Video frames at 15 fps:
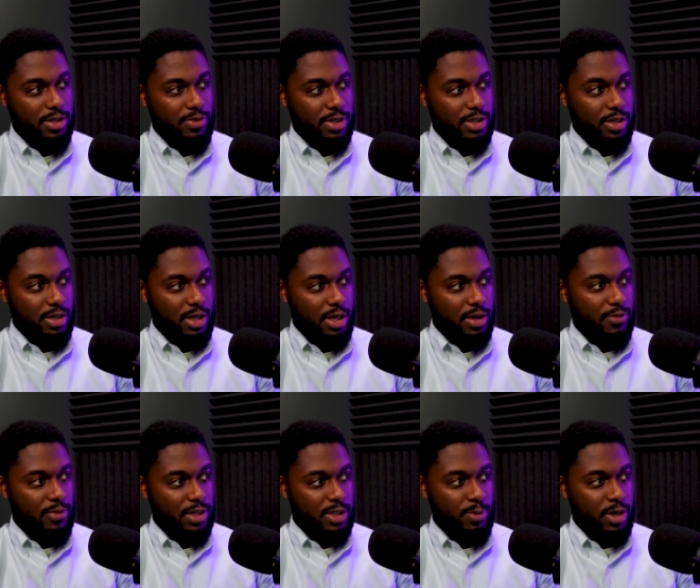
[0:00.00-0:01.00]
ex- of
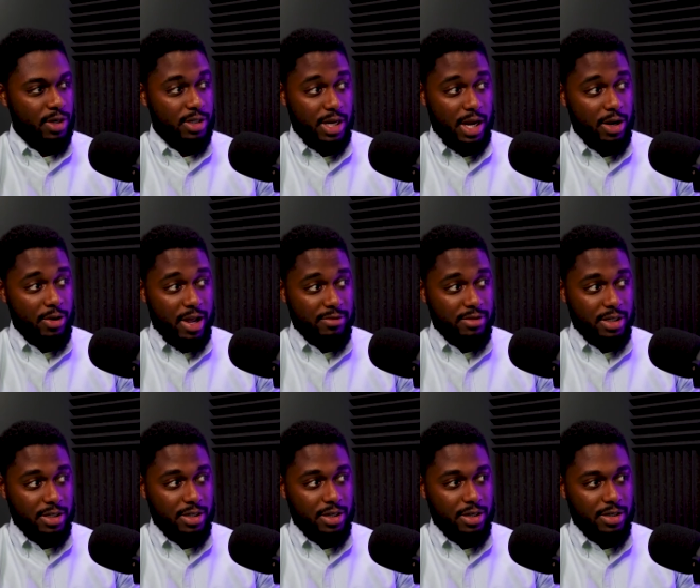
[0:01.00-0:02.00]
experience and i don't have
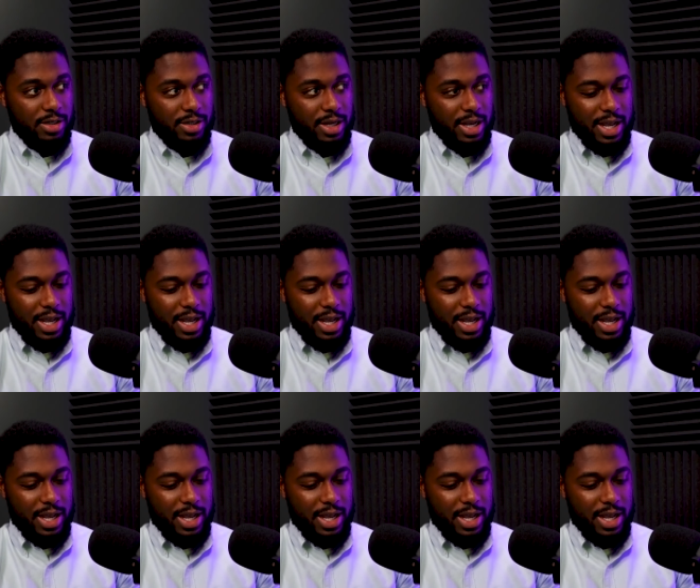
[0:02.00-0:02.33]
six years